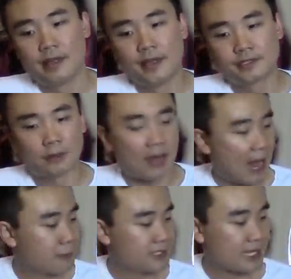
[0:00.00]
so
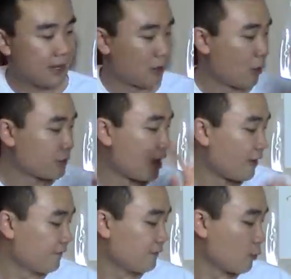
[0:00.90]
i would say hold
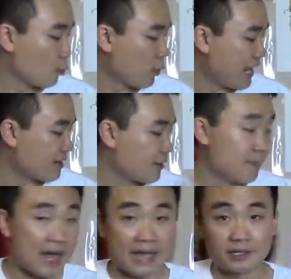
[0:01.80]
off wait on
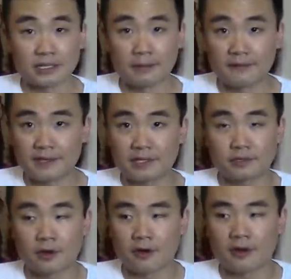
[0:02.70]
buying some of these
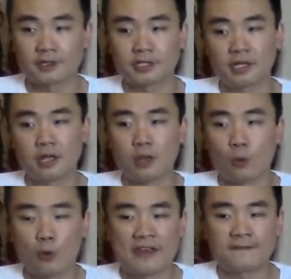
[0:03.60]
cards
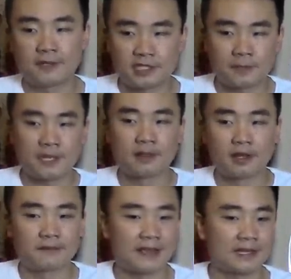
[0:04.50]
wait for GP
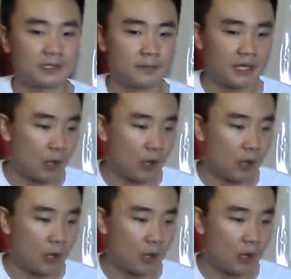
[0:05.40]
Las Vegas to be